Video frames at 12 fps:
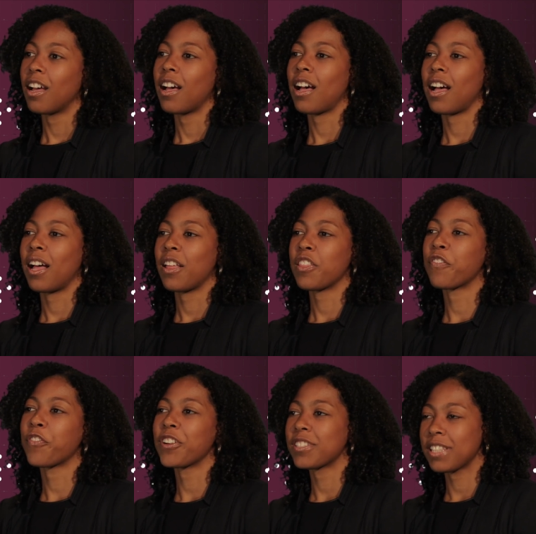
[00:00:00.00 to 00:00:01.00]
uh, the
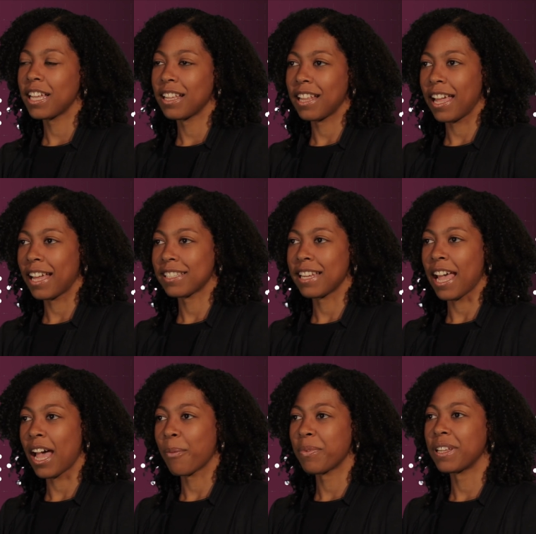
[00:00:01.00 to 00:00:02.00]
first thing that has to
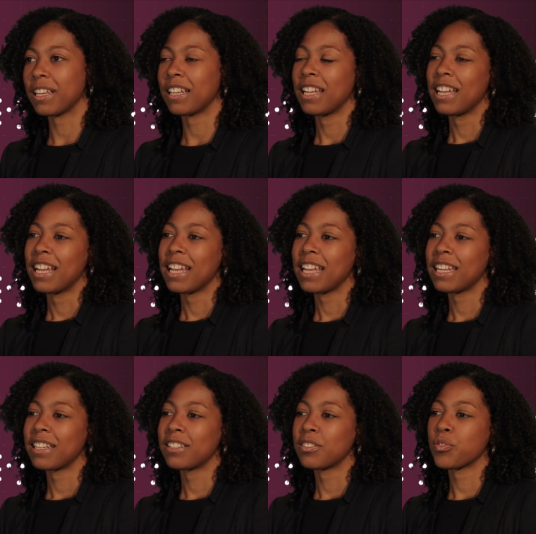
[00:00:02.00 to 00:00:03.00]
happen
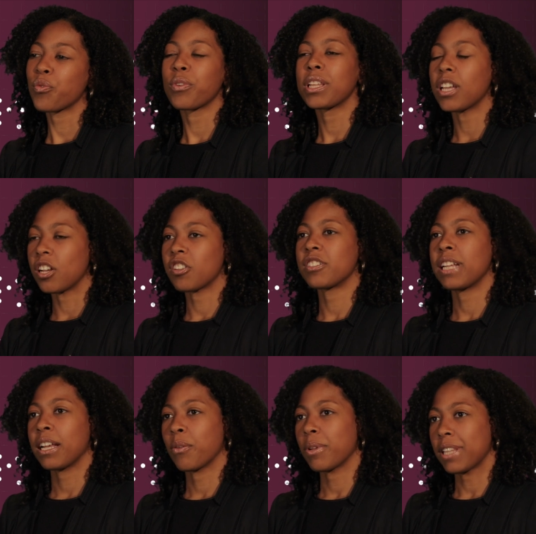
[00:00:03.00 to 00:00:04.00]
is really
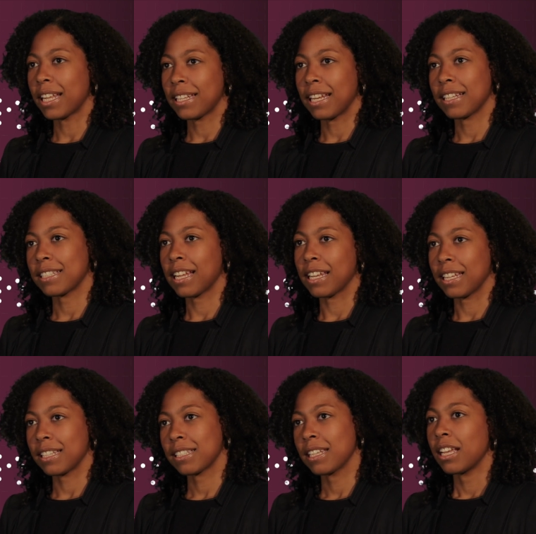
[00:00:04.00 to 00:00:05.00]
understanding what that data set
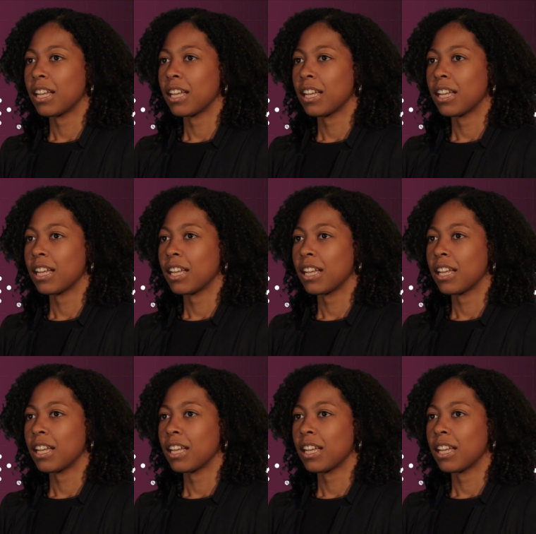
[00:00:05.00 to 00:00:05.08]
is.